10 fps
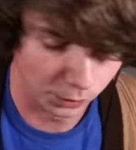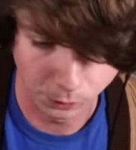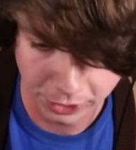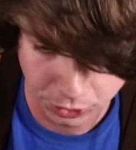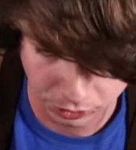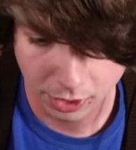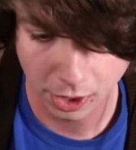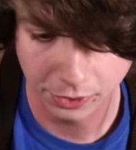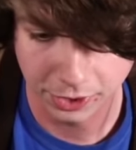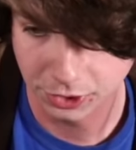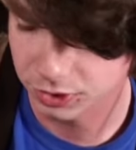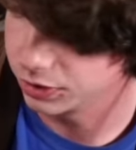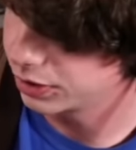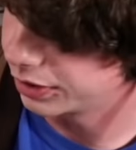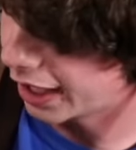racial
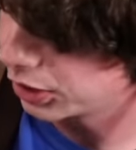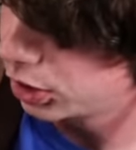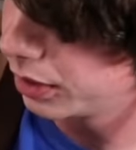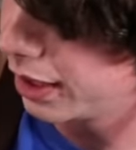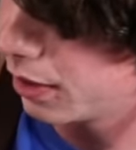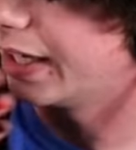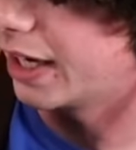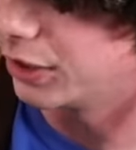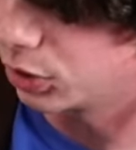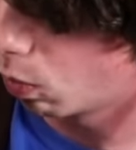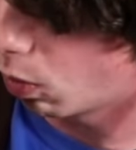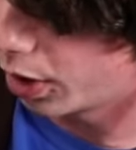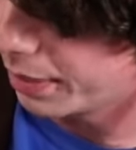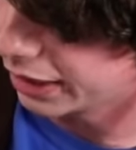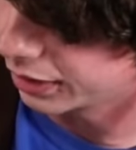connotations attached to it now. I just want
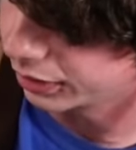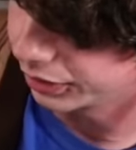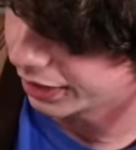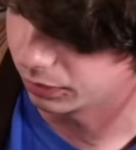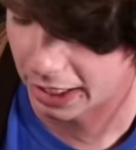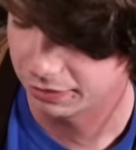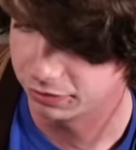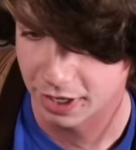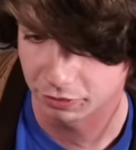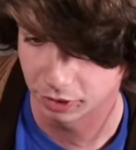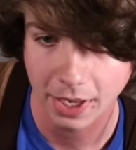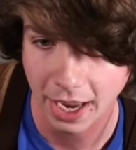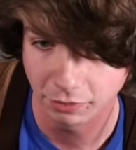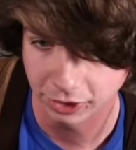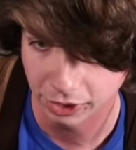to make it clear that I've never
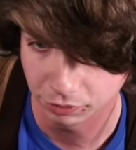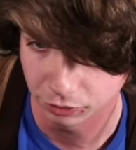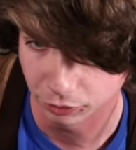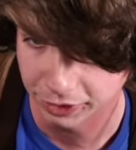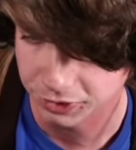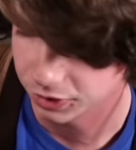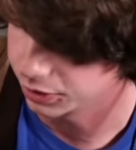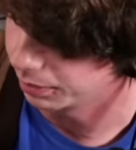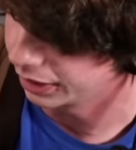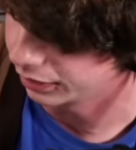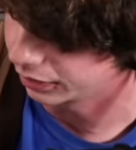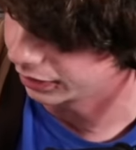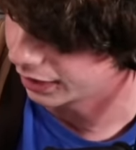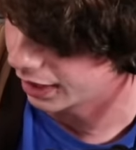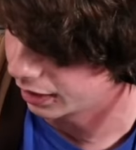advocated for racism, anything
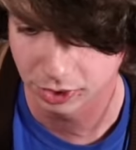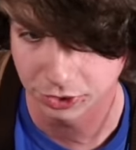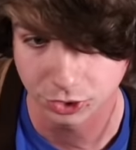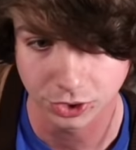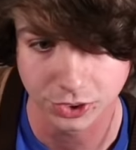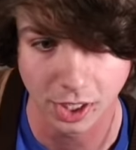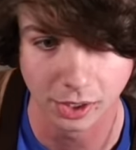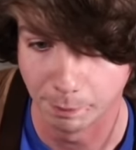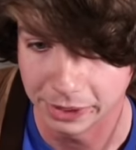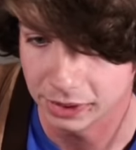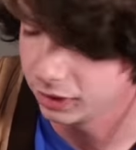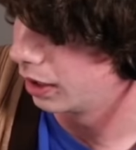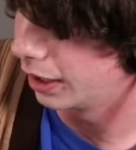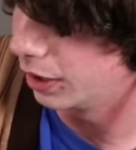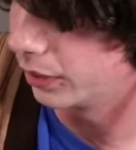like that. It's just not me.
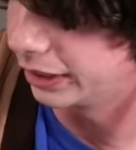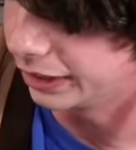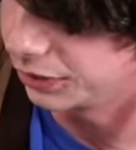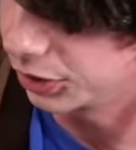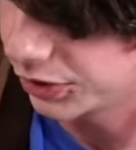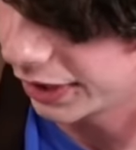And I know I can just say